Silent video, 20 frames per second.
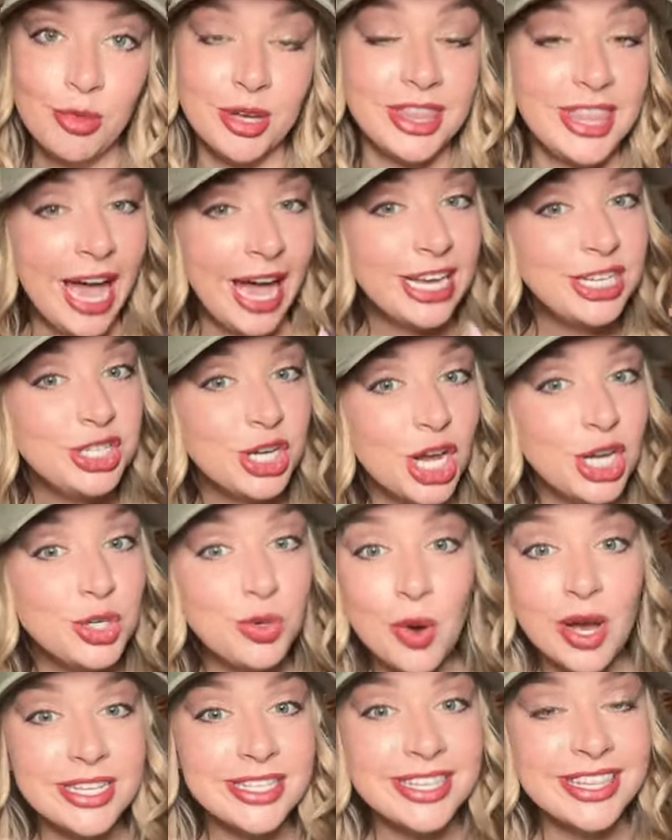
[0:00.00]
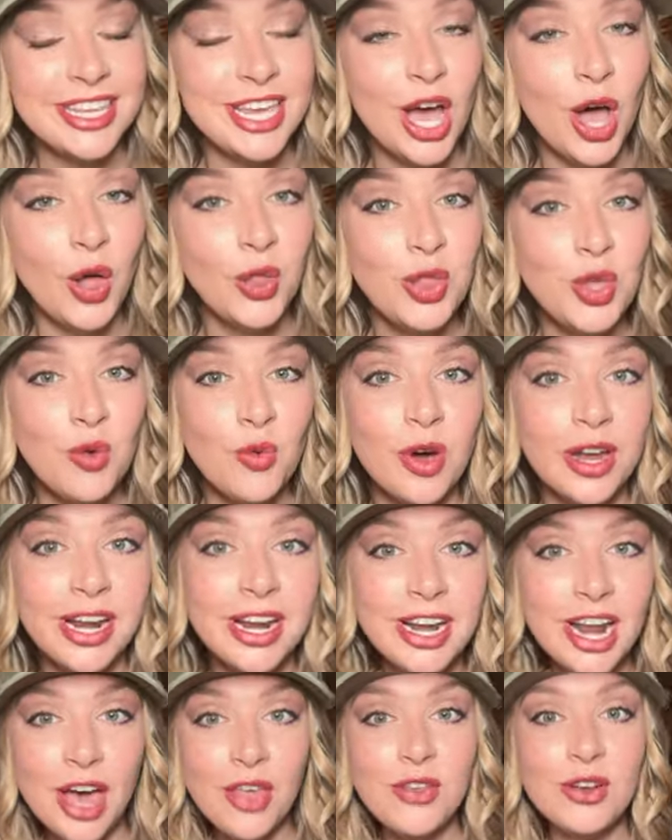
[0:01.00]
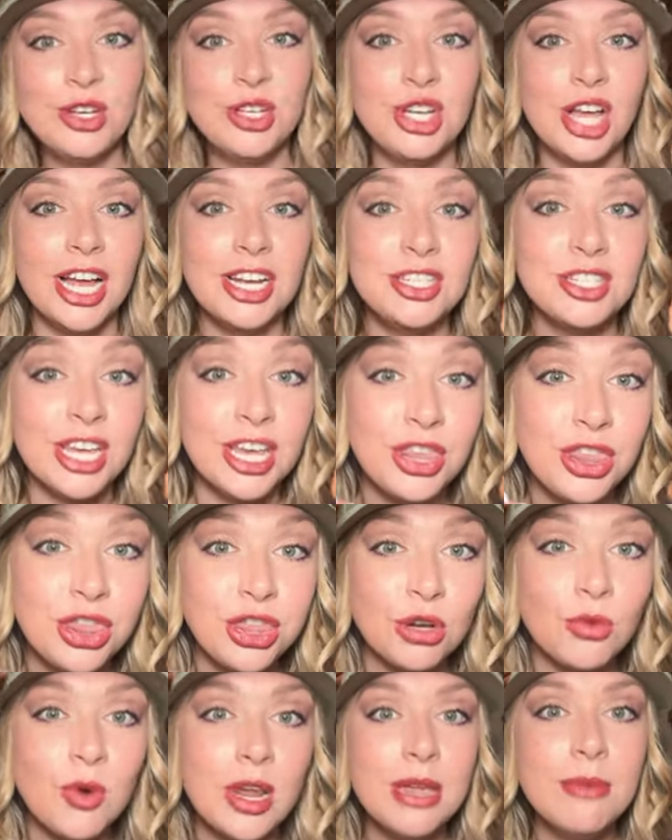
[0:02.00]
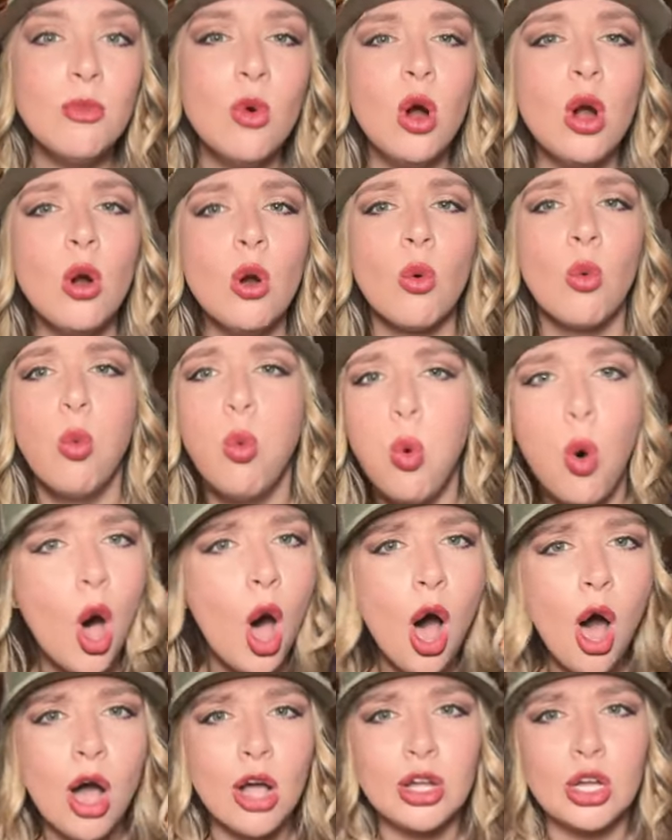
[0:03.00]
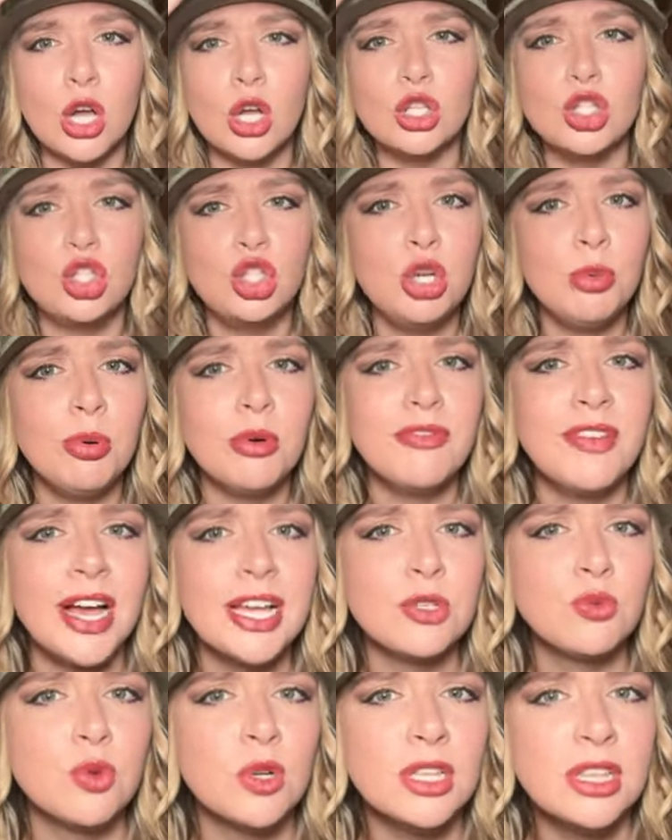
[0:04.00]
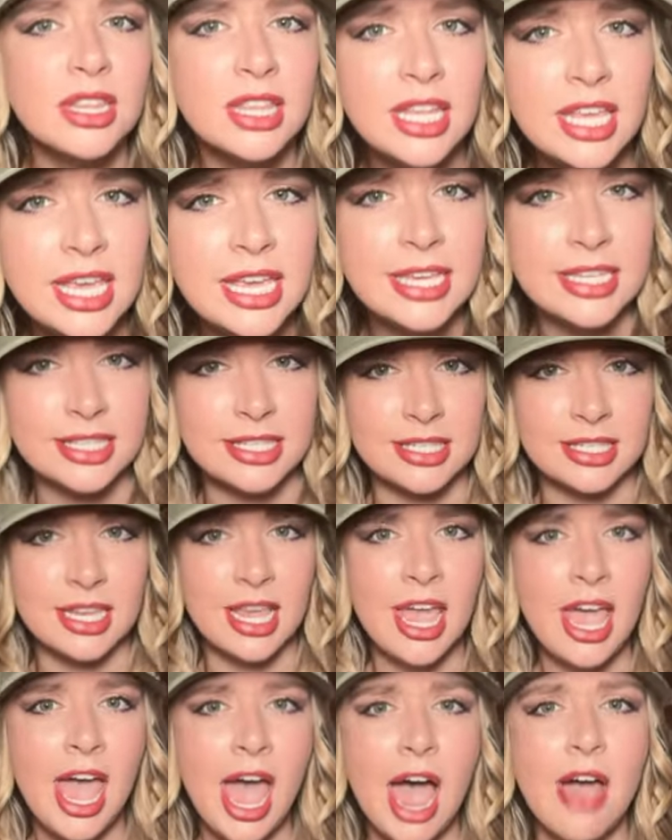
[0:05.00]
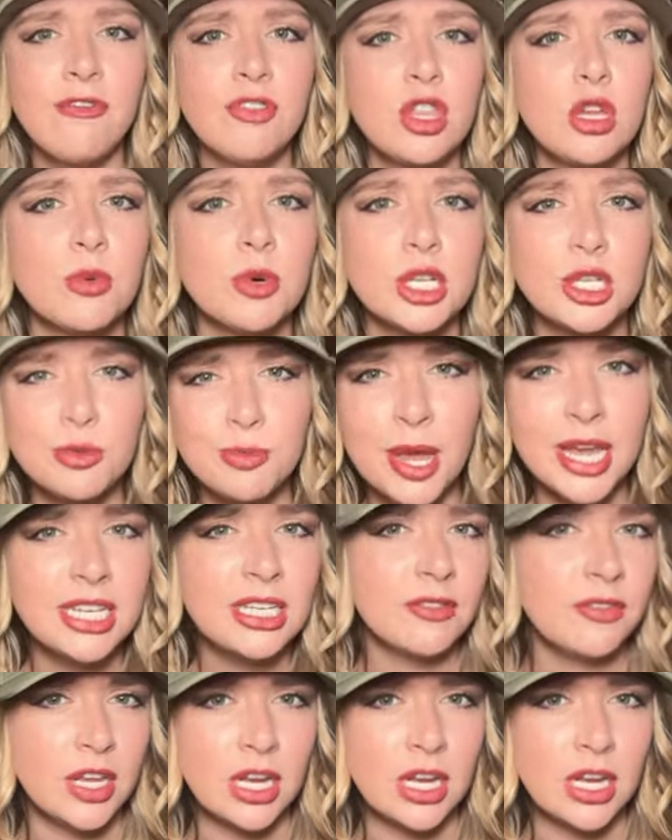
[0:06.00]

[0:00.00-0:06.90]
But that judge wasn't the only one. Another judge let 3 more walk on supervised release after their respective